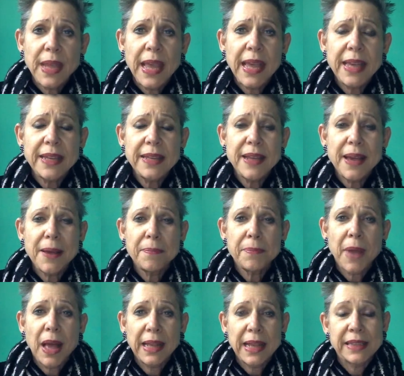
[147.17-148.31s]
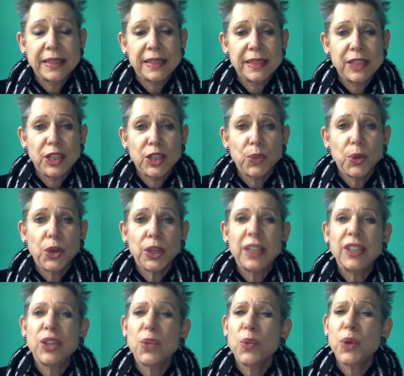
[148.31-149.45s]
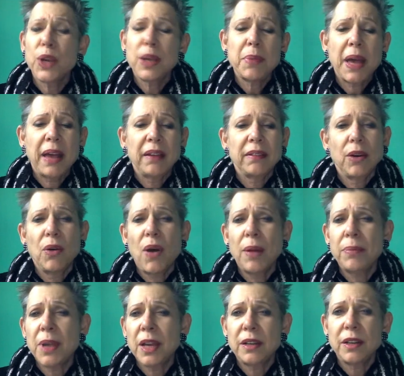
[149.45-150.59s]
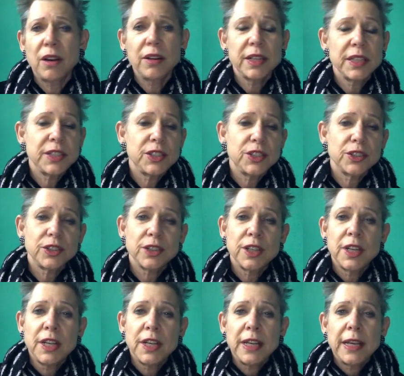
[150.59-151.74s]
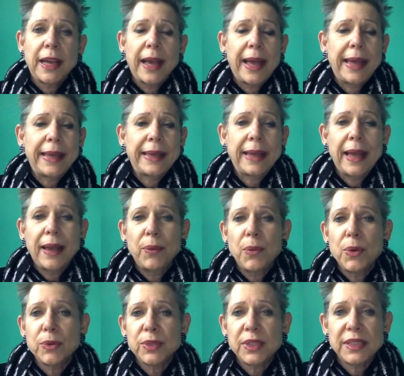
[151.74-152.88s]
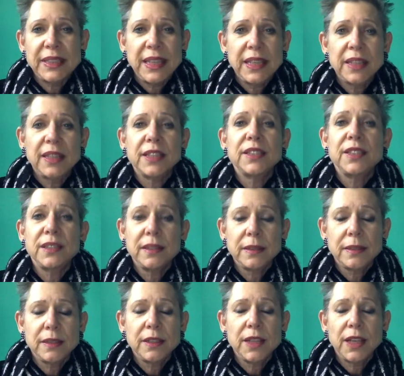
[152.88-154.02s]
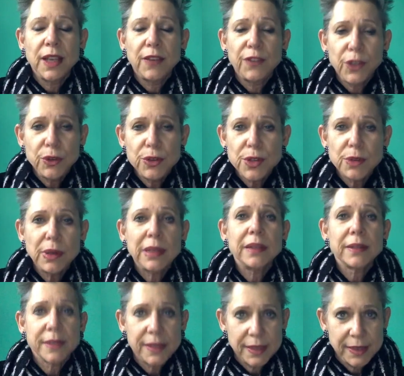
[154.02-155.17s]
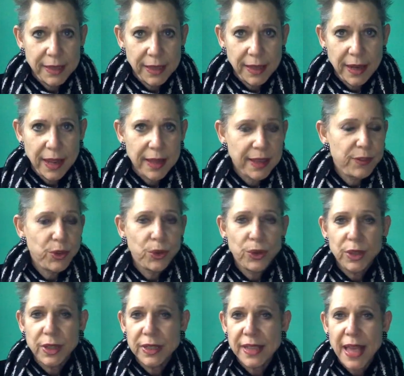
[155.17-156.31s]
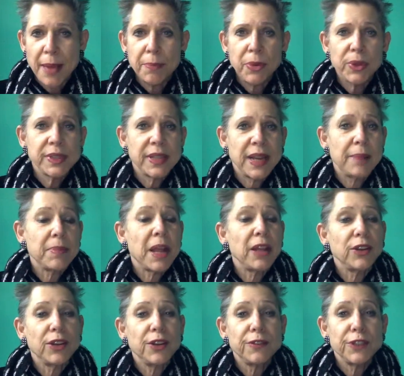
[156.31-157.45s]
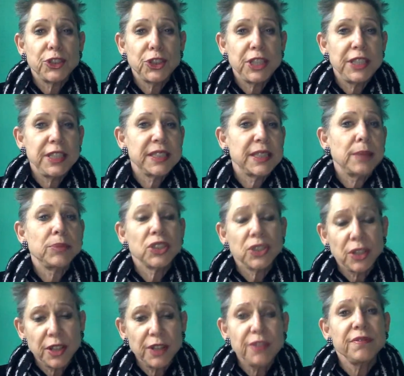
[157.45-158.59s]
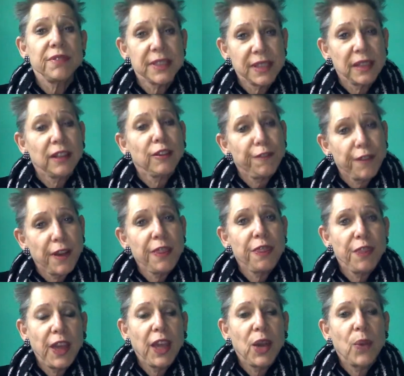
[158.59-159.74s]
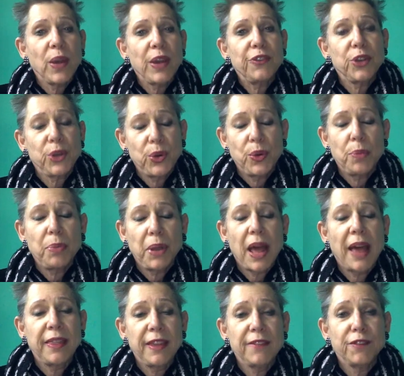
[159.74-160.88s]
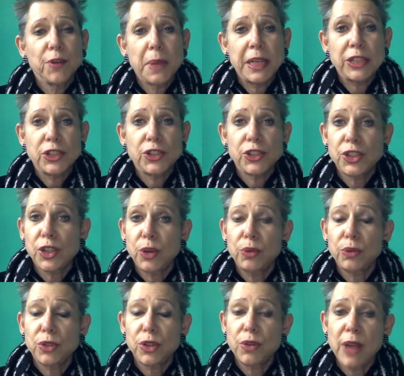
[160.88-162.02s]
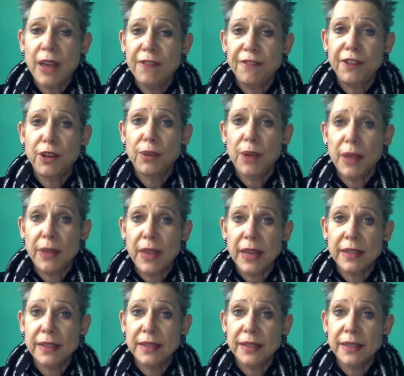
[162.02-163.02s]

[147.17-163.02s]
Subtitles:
And I'll ask to see your work. And don't worry about, oh, I'm not an artist, or I won't succeed at this. If you do it, you'll succeed. I give you good examples, and I'm not looking for genius. I'm just looking, it's a little fun thing, a way for you to apply the information. So don't have fear around that.